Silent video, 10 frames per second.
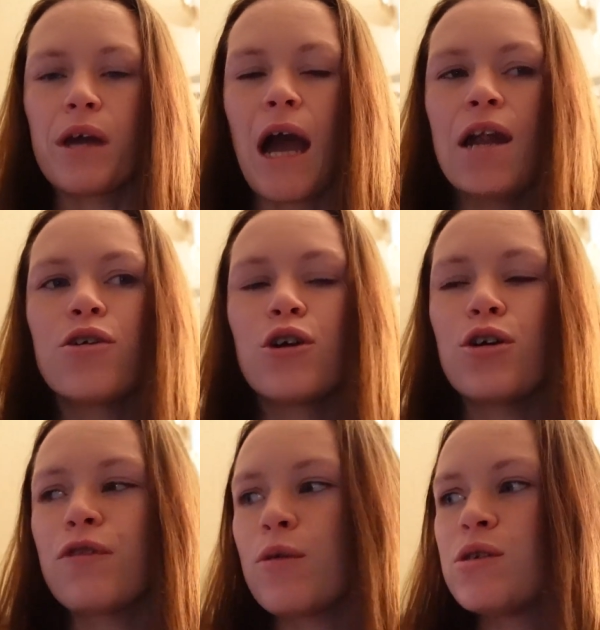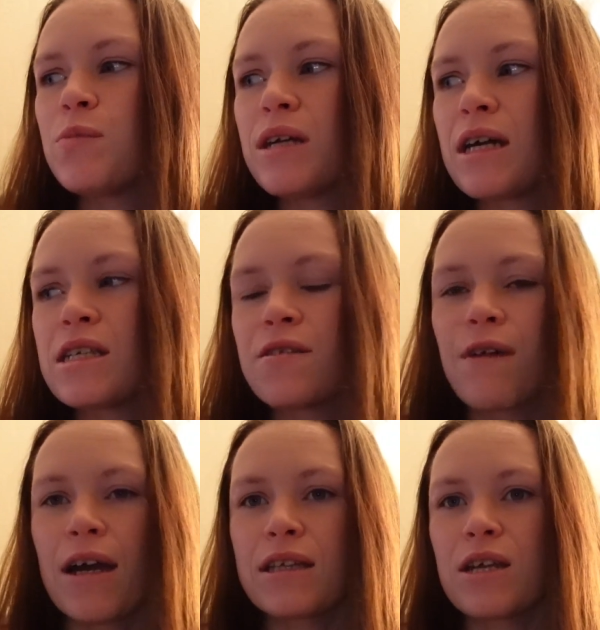I don't know if it was because of the
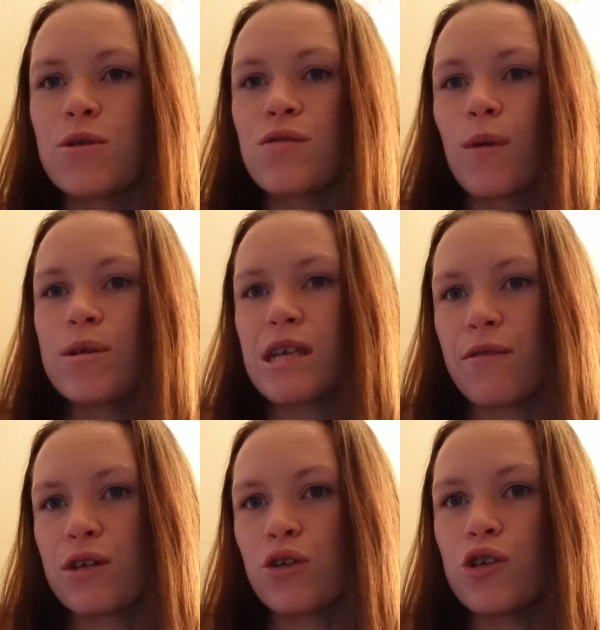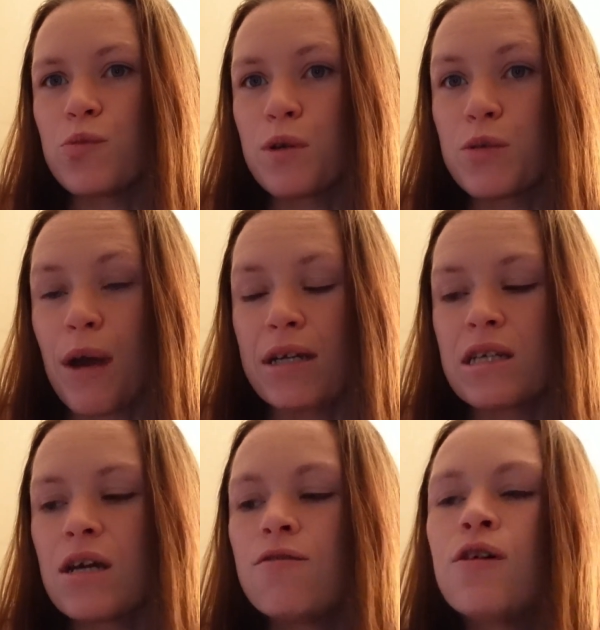fact that it was from a 7-year-old's
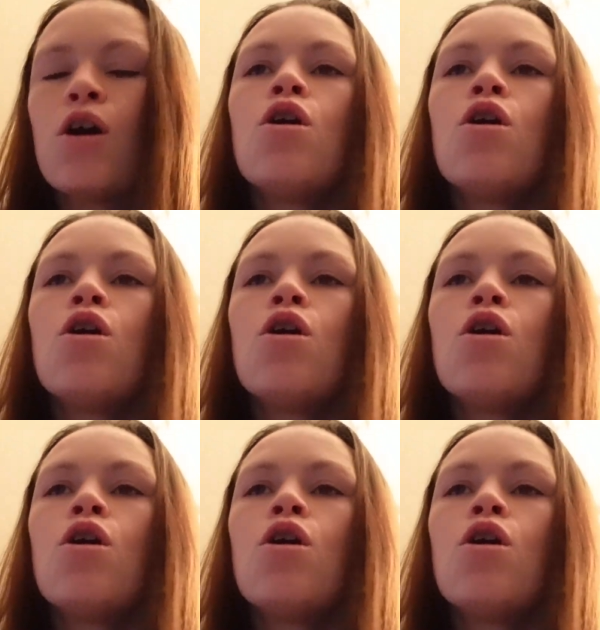perspective,